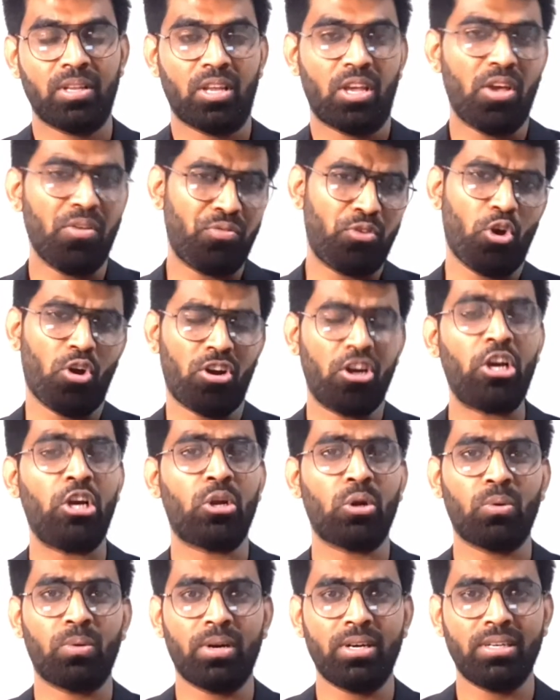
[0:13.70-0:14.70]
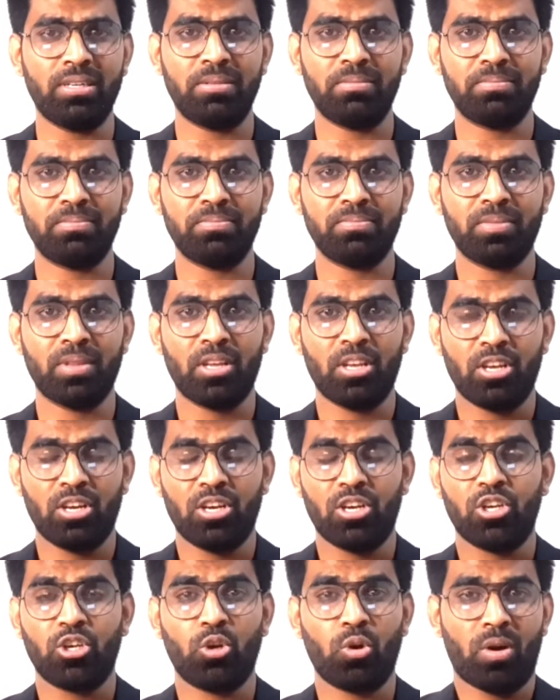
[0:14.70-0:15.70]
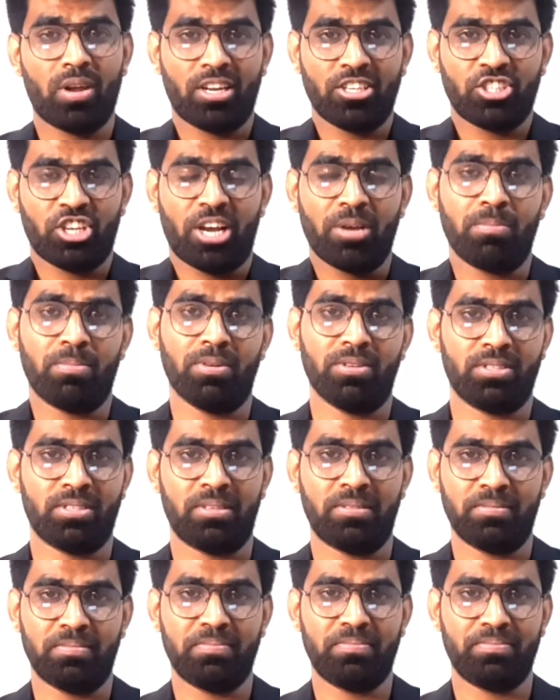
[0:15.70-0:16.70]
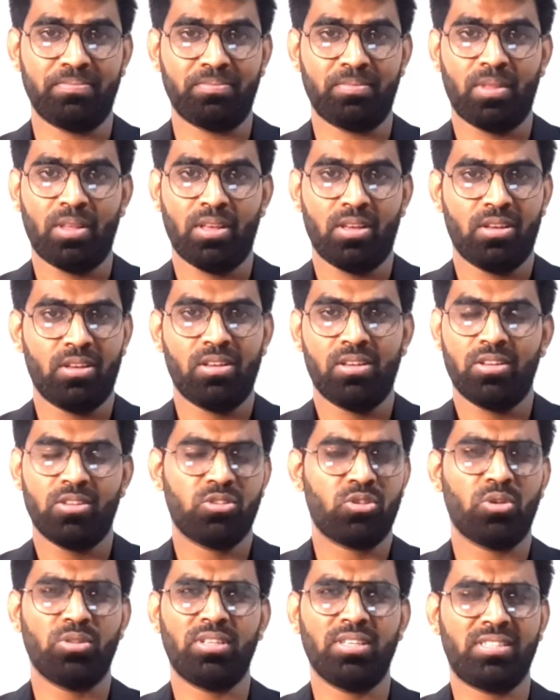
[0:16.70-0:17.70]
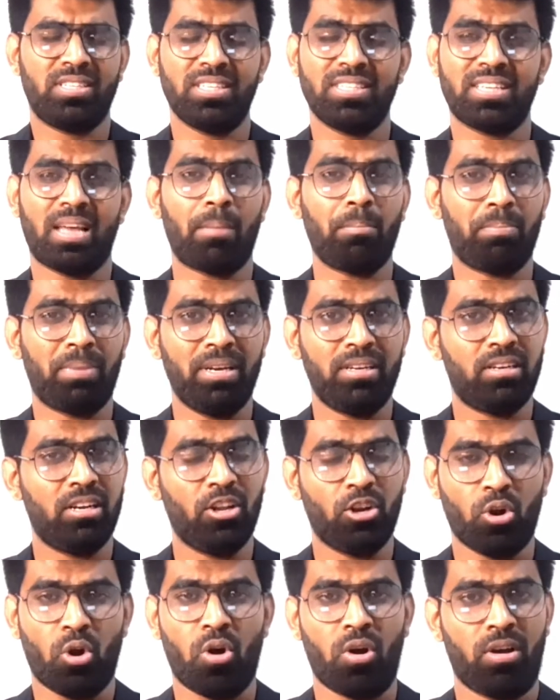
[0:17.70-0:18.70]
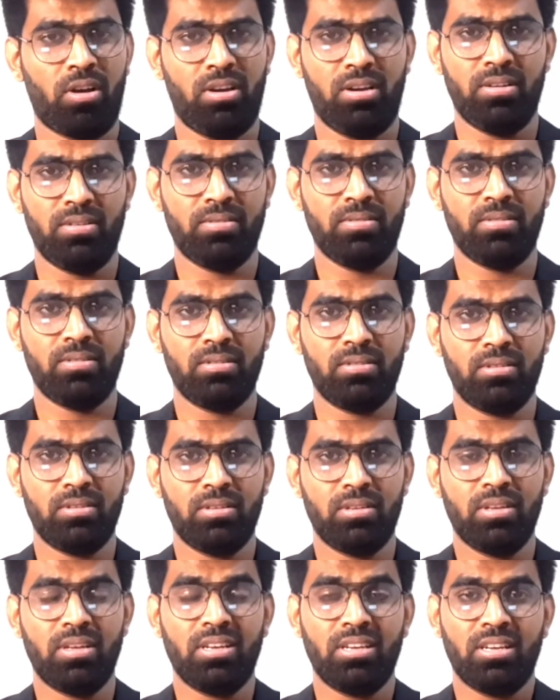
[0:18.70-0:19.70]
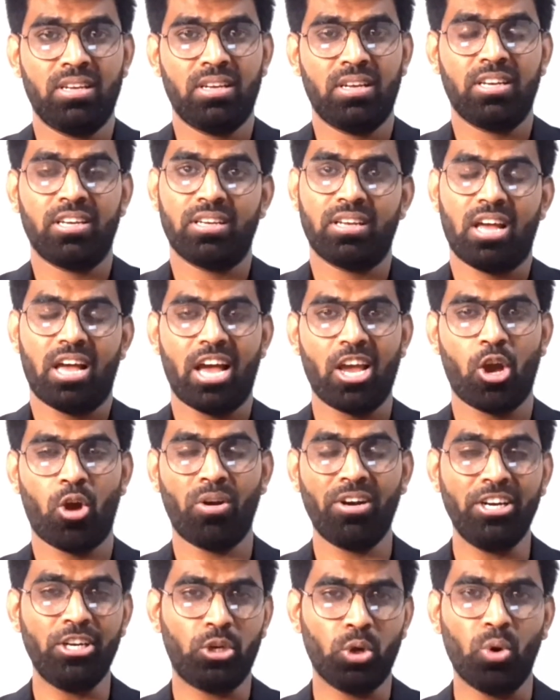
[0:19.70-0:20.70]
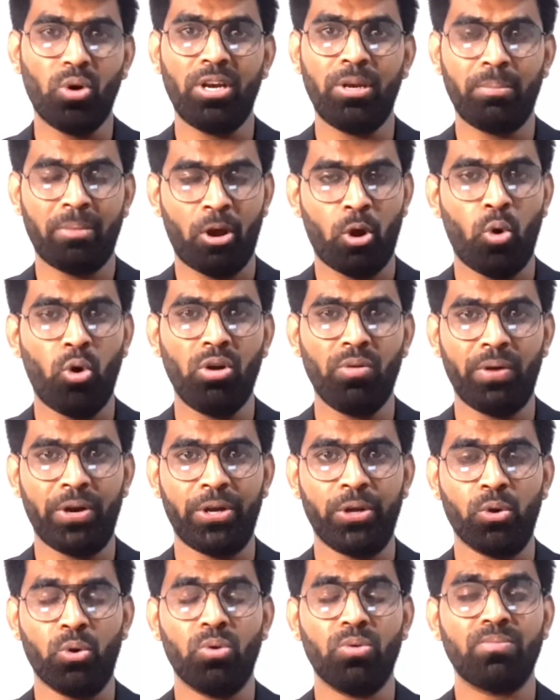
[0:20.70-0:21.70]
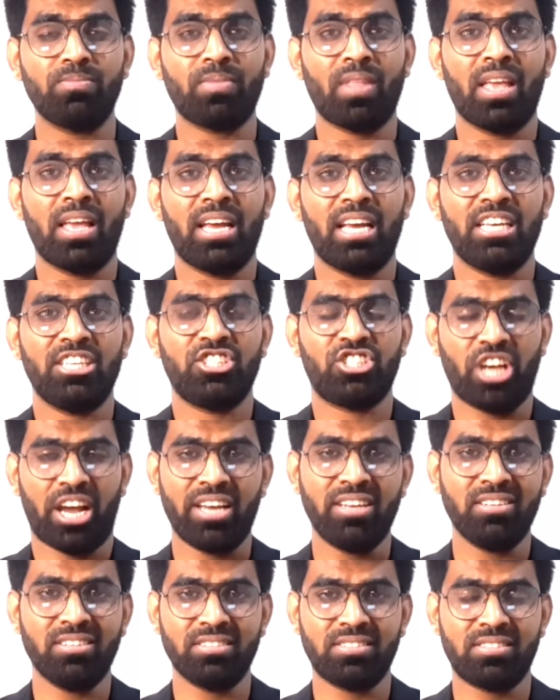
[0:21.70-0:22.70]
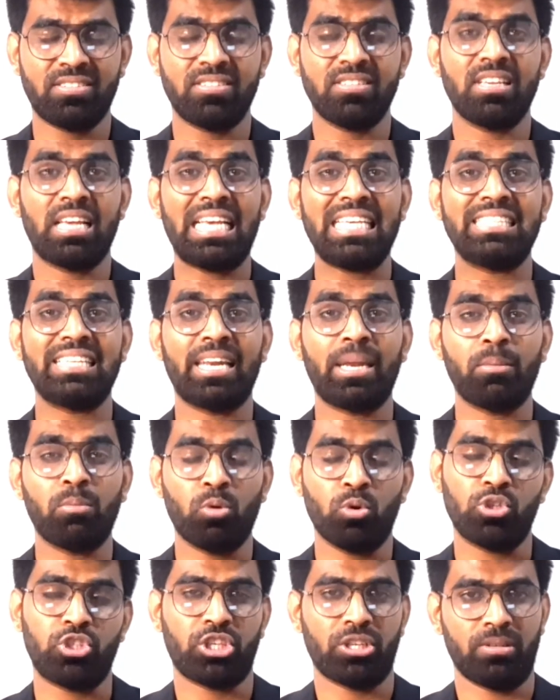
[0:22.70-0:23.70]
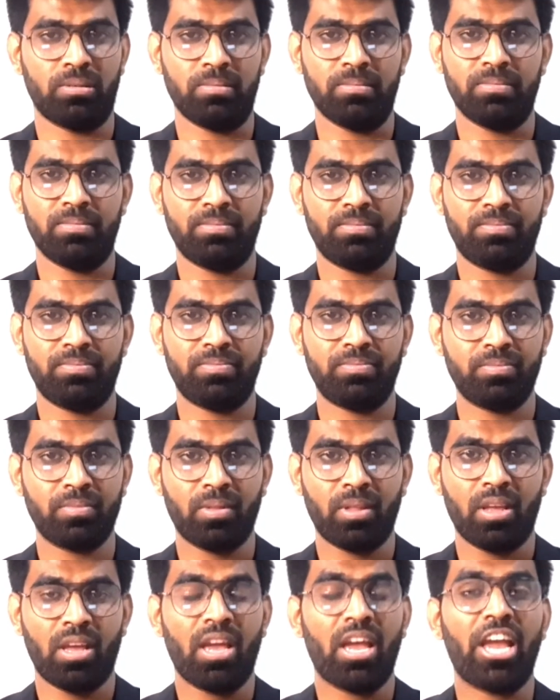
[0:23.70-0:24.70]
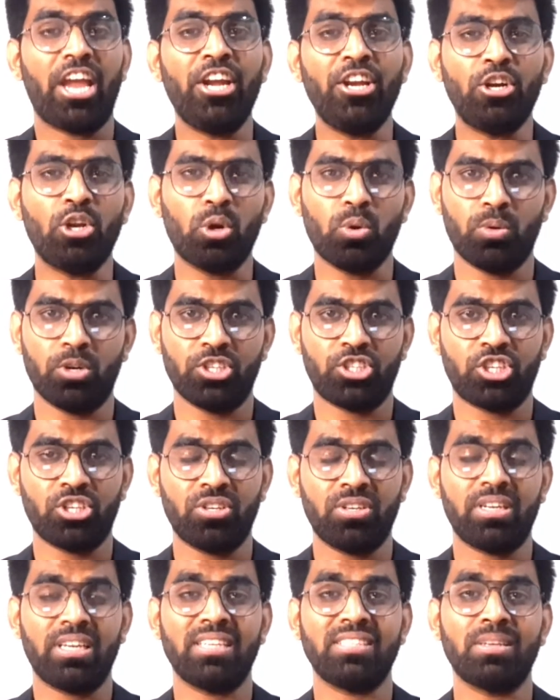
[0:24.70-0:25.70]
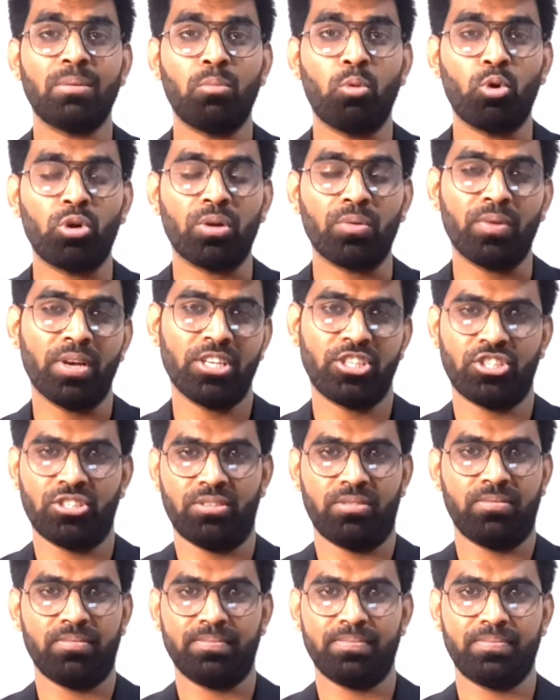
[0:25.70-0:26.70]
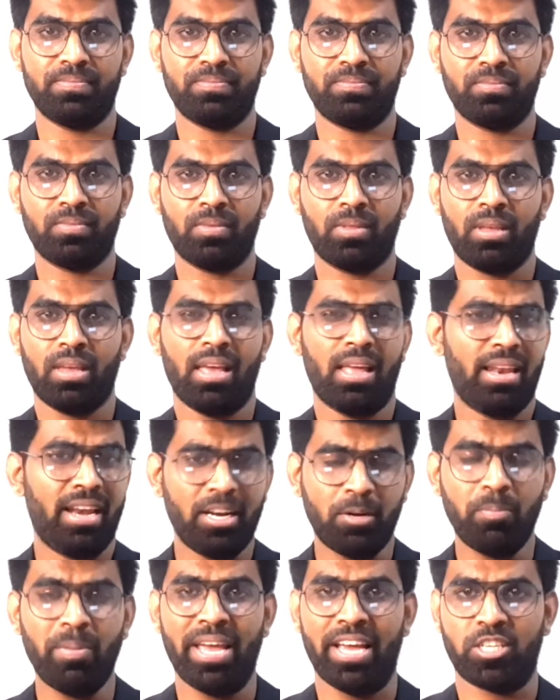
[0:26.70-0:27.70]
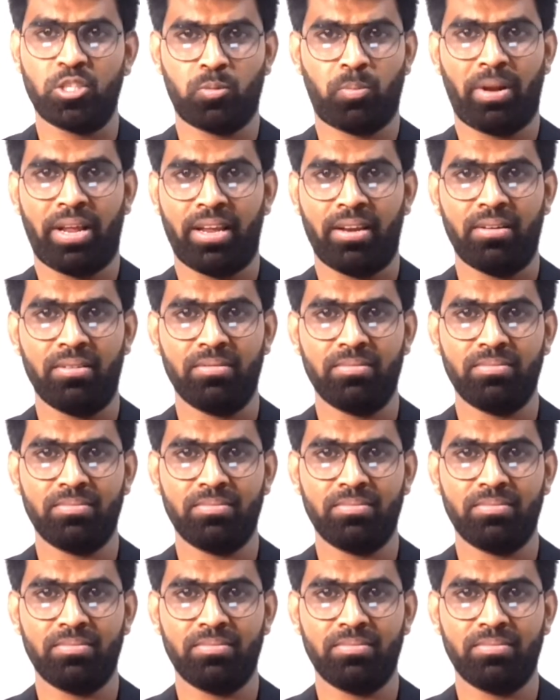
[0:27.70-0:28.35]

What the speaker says: If you are an introvert, you are a shy person. So this is completely wrong. I already told in my old video, shyness is an emotion. Introversion is a motivation. Let me explain.